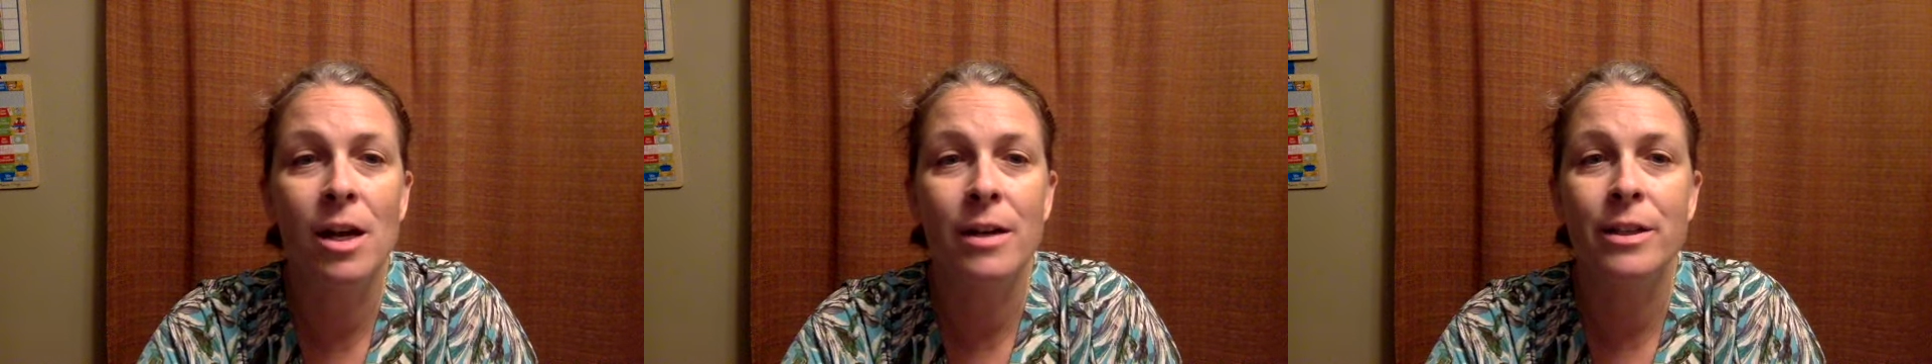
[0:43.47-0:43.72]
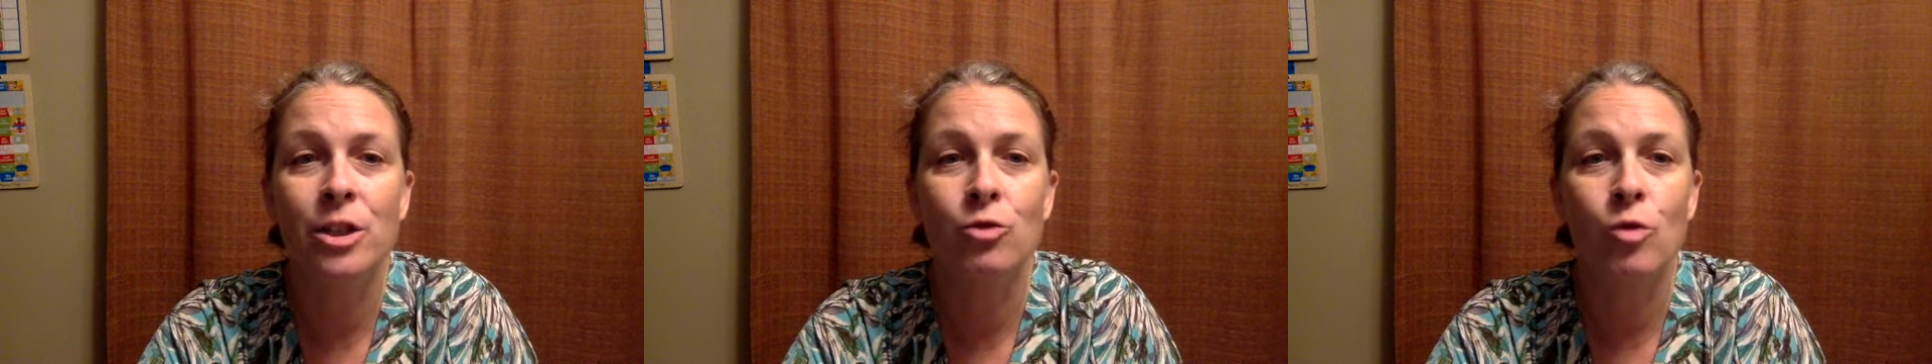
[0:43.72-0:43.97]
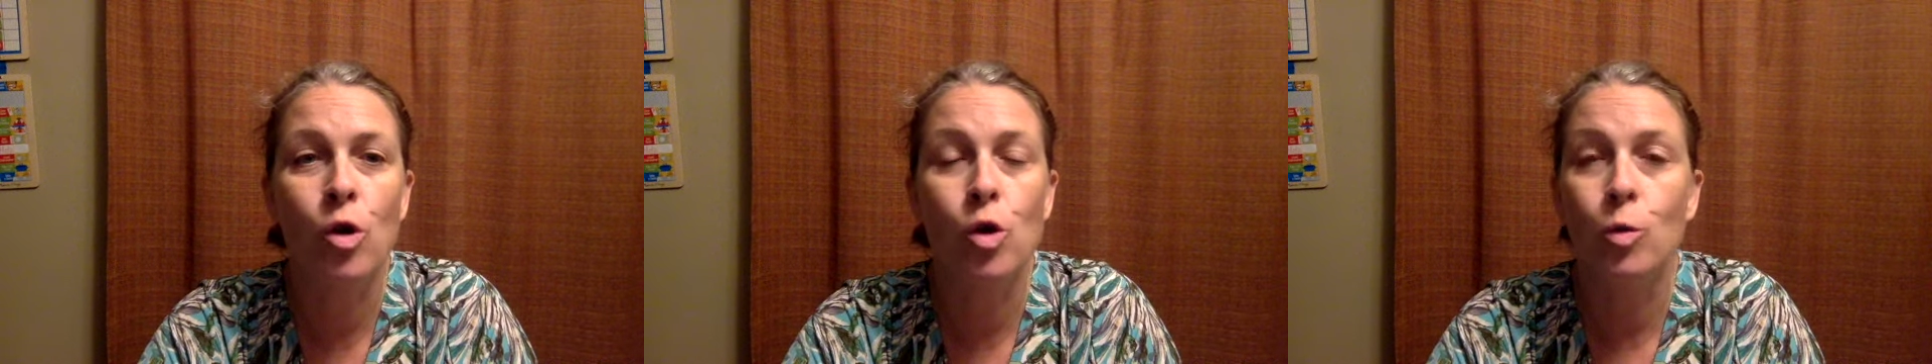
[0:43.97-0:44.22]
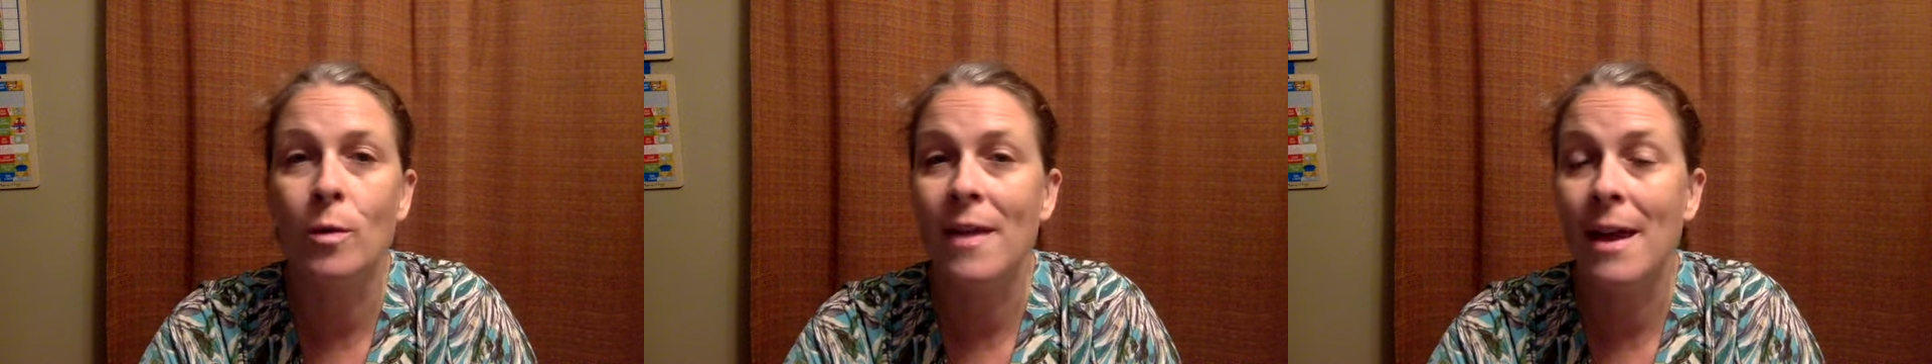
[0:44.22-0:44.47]
on his
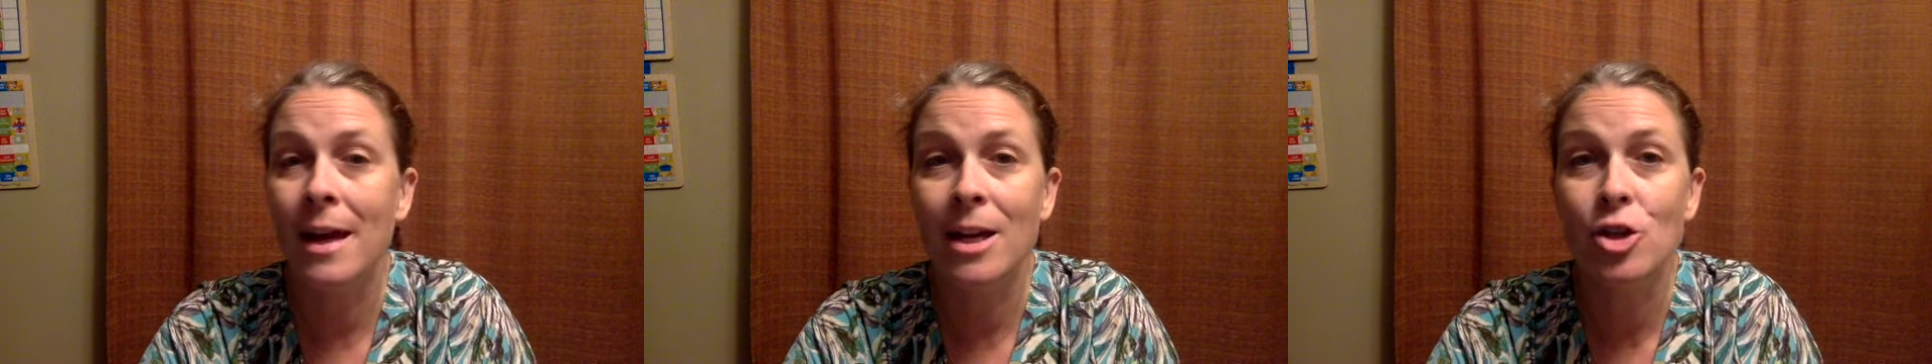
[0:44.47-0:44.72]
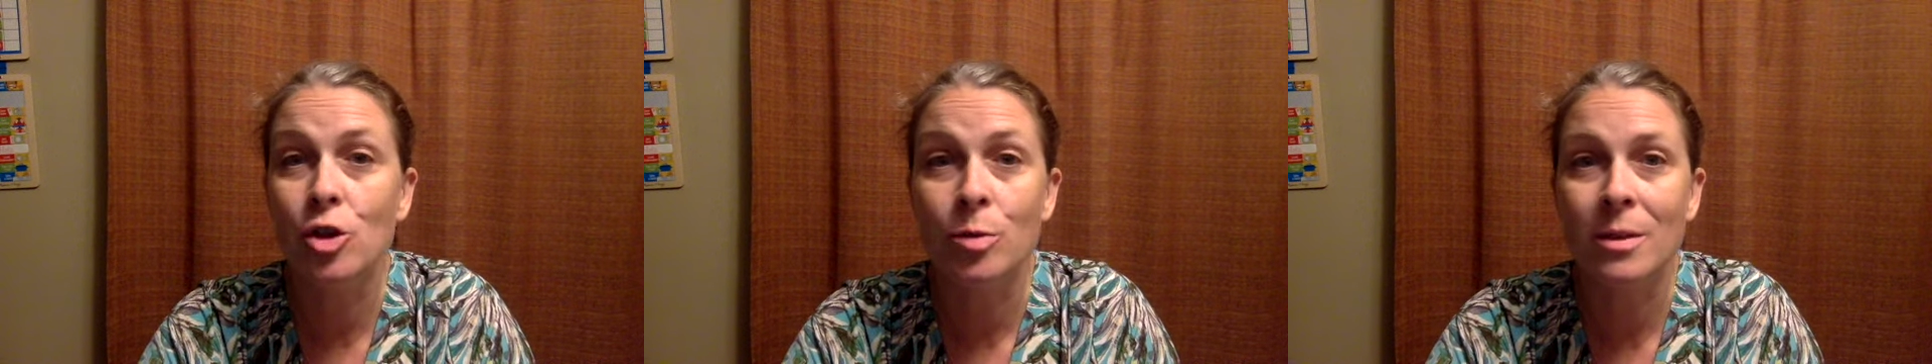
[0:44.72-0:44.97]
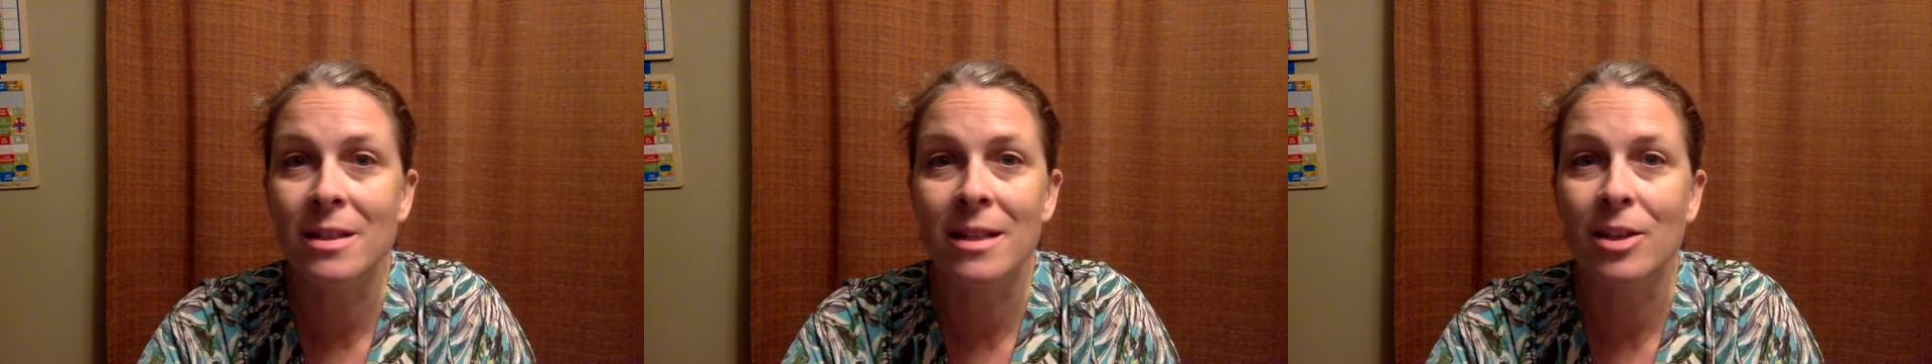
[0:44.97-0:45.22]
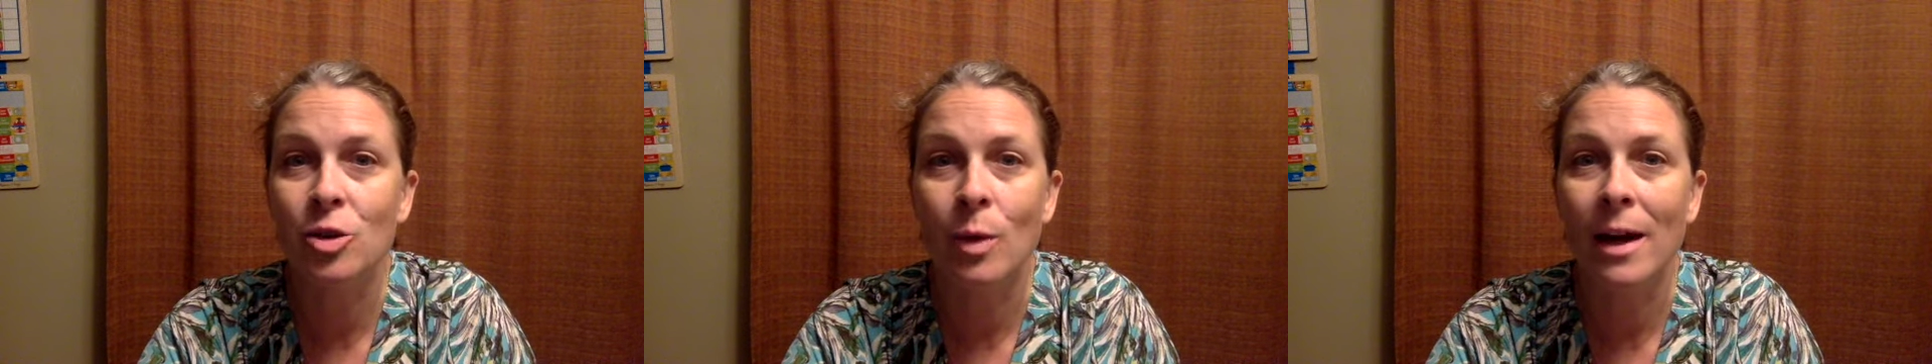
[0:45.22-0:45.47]
throne with the angels with
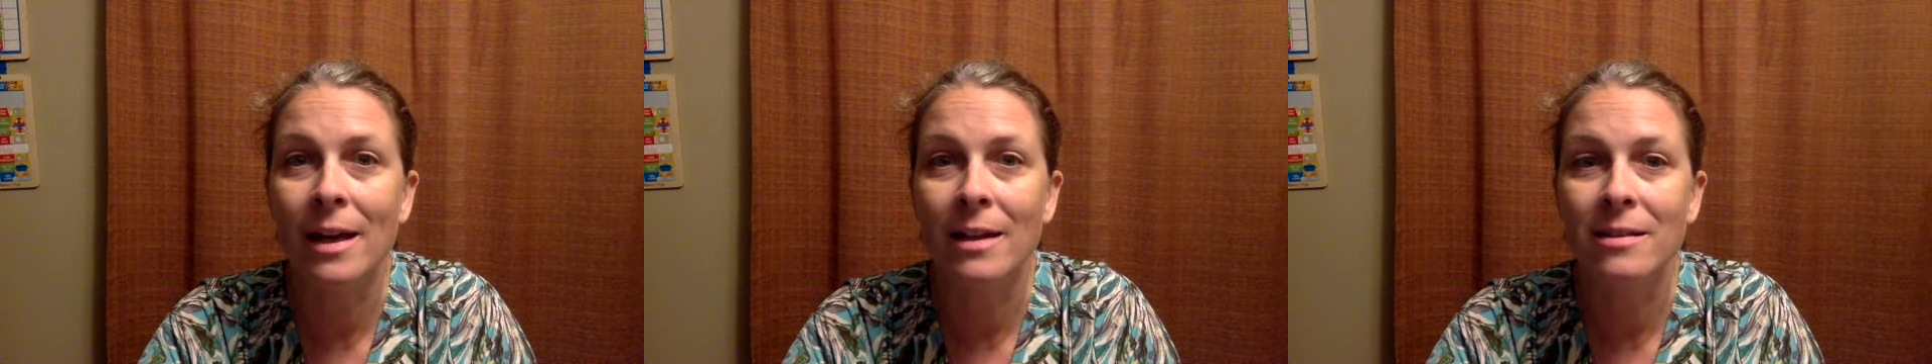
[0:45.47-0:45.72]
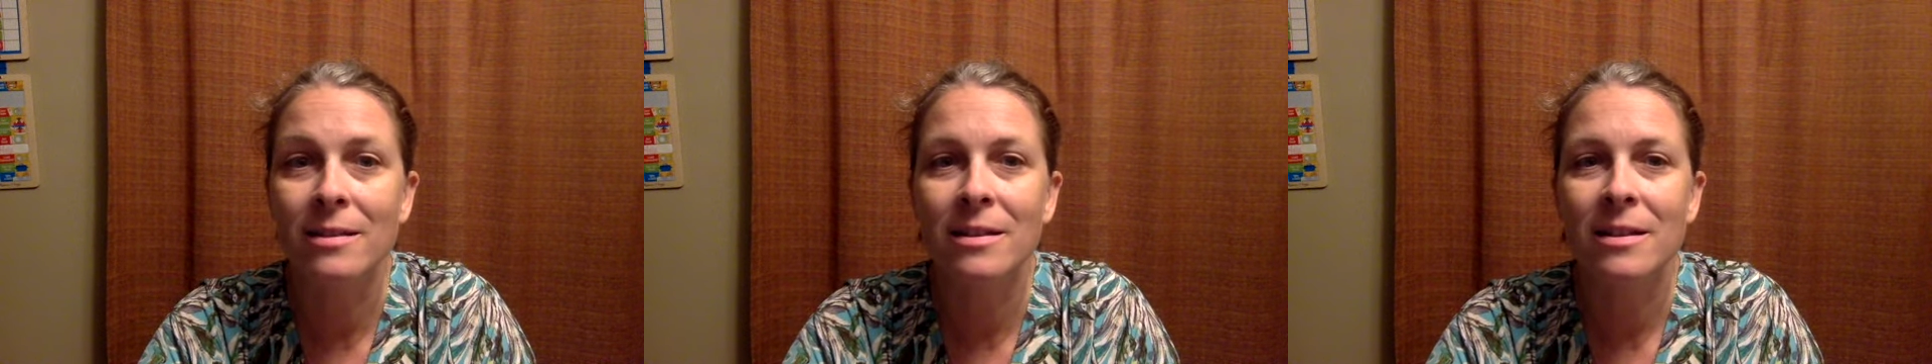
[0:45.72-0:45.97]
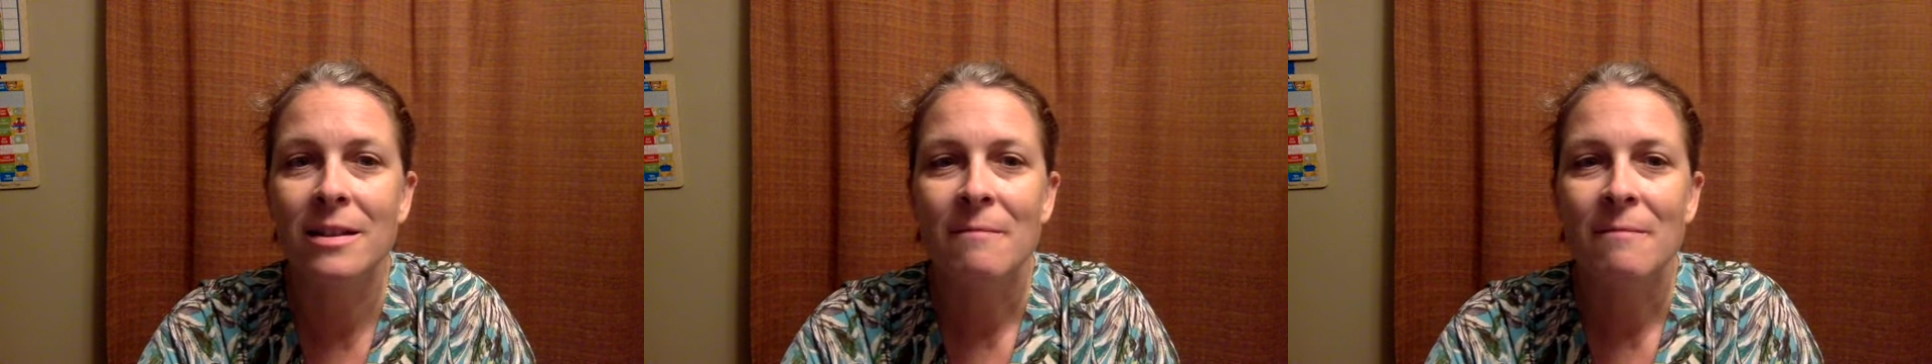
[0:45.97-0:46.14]
six wings.